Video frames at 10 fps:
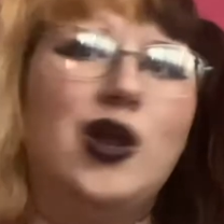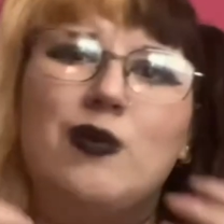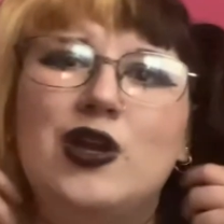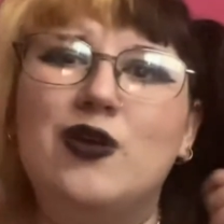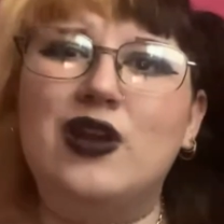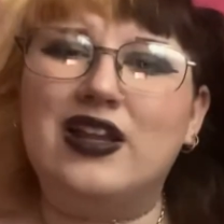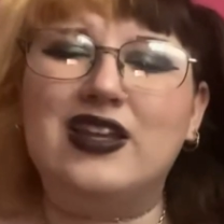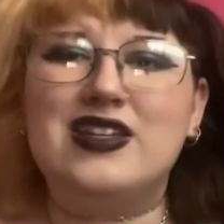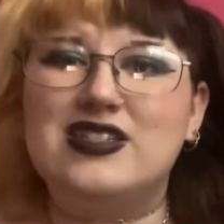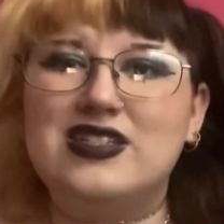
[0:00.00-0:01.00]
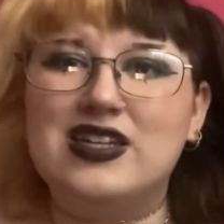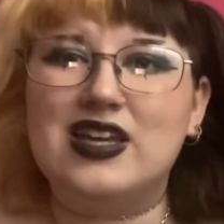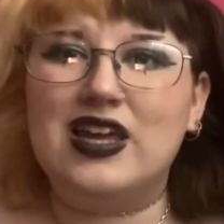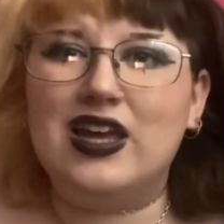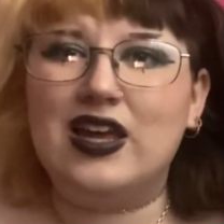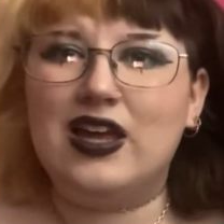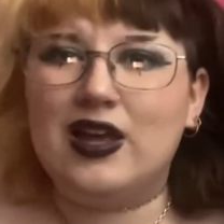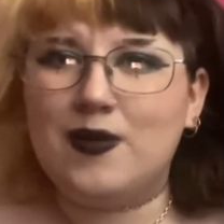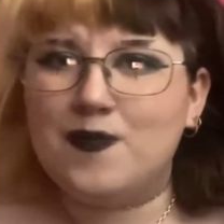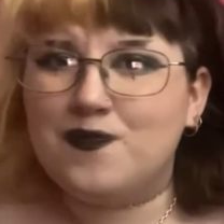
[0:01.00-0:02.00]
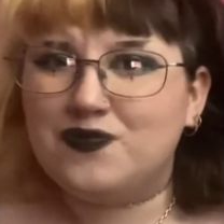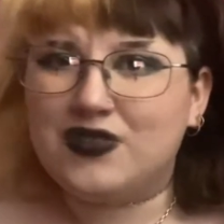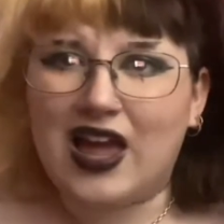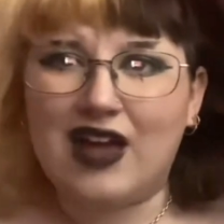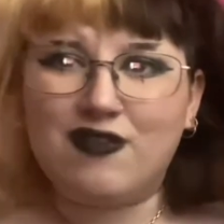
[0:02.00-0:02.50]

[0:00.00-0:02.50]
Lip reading: where you could at least have